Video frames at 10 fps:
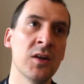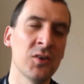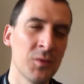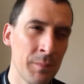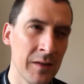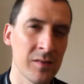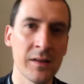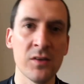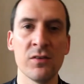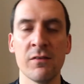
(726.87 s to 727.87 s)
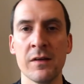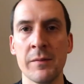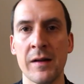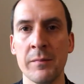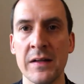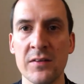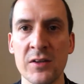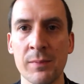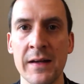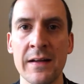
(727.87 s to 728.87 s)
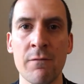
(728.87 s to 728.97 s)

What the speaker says: especially considering the amount of minutes he's played.